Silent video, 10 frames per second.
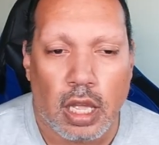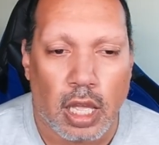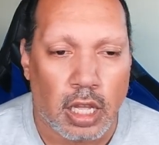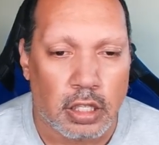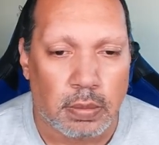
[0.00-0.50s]

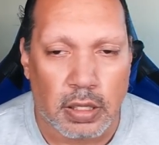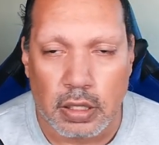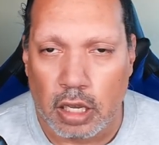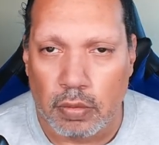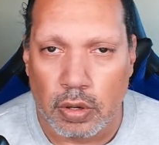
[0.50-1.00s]
and spend
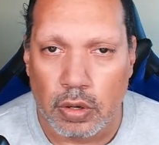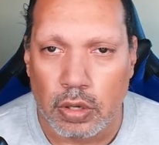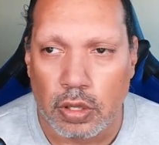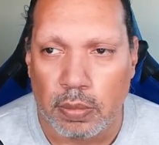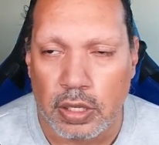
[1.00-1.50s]
time with her
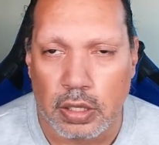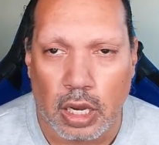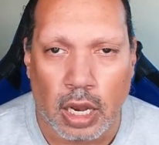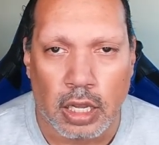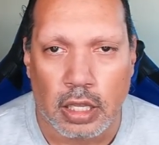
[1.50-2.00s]
the best
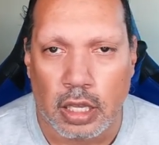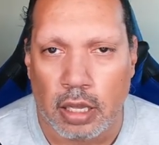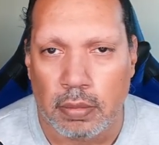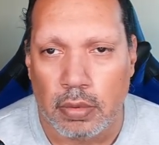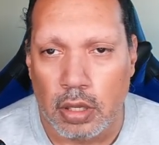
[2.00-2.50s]
I
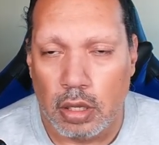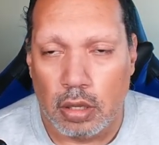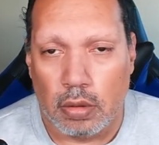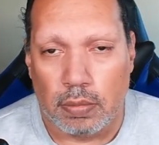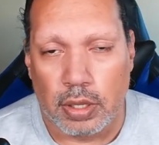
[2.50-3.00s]
can,
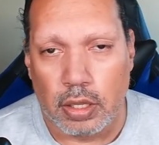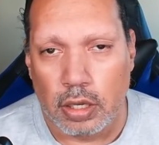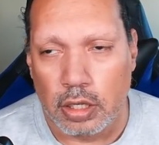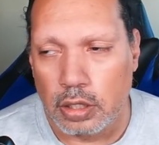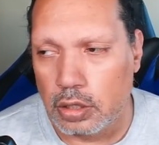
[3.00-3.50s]

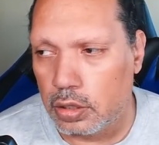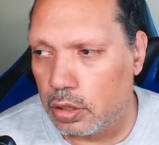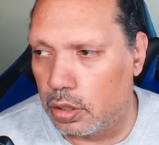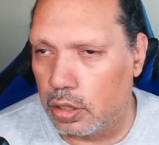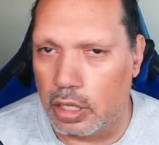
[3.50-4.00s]
because
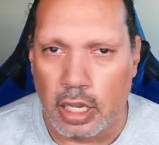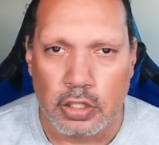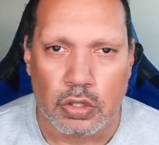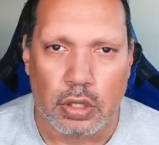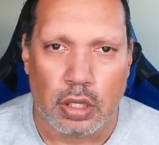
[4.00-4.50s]

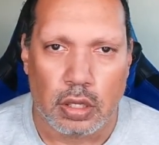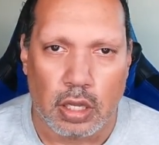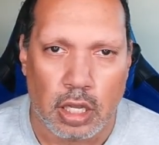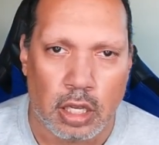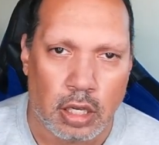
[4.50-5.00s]
cats
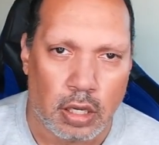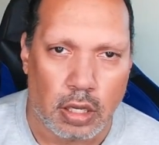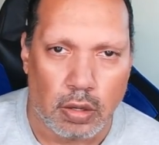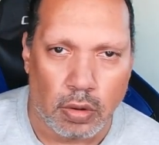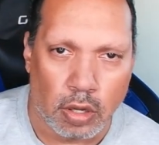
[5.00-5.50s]
and
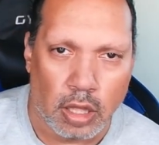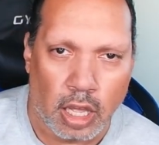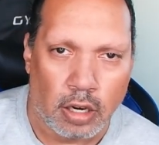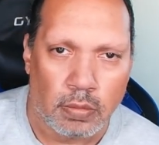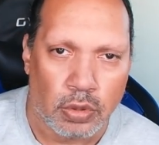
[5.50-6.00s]
all
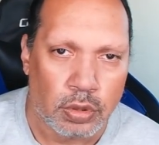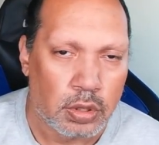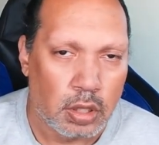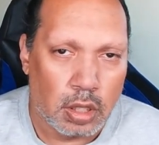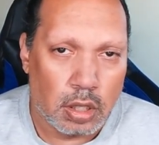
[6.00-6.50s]
animals
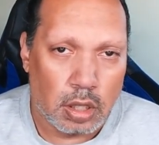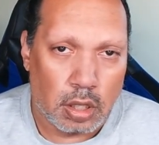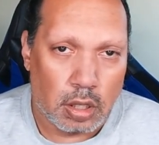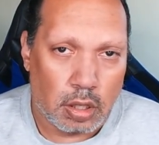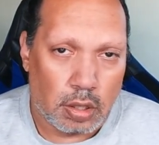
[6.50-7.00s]

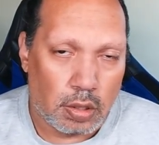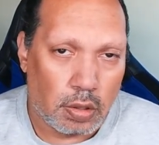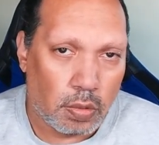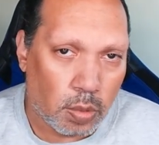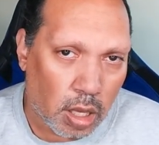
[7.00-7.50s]

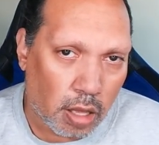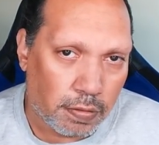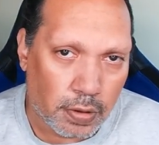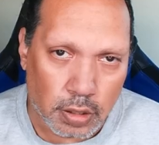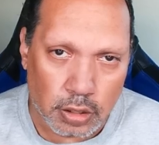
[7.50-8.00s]
will have
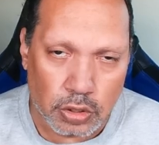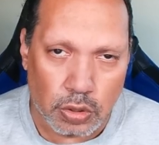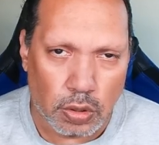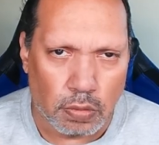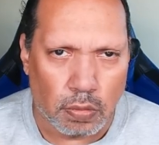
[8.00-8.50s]
feelings
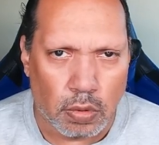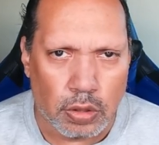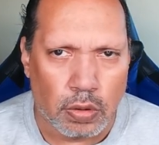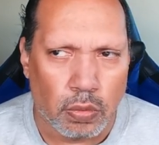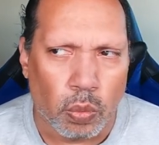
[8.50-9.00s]
too and
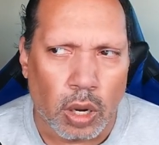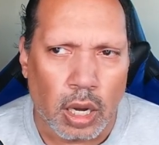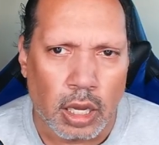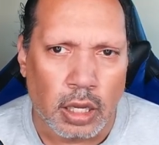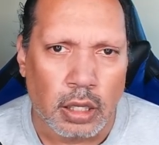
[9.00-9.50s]
wonder
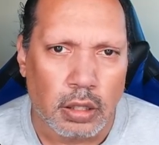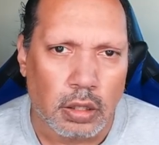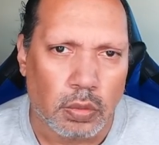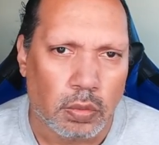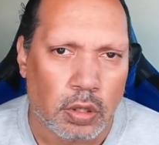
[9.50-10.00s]
why,
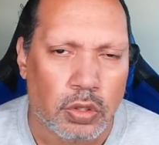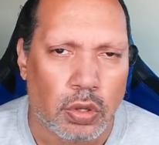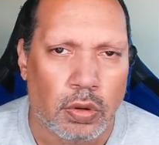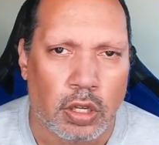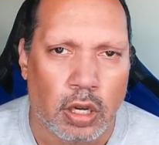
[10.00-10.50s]
what's
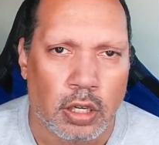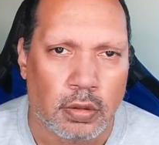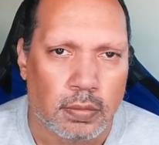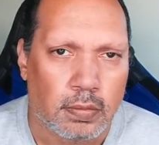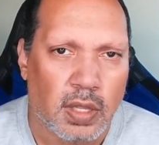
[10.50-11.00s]
going on.
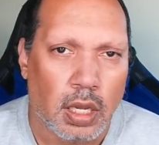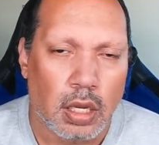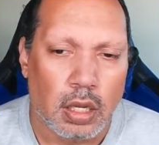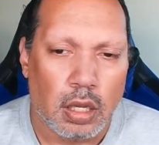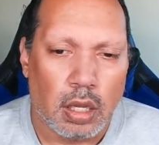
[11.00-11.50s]

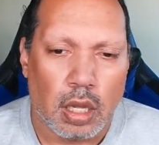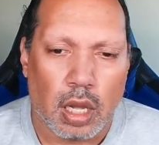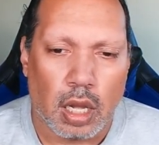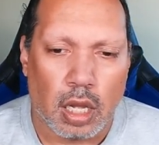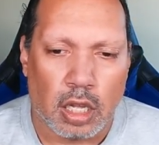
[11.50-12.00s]

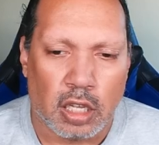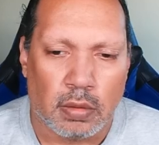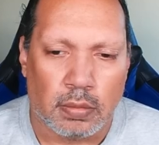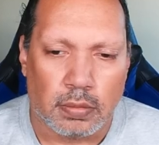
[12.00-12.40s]
Um,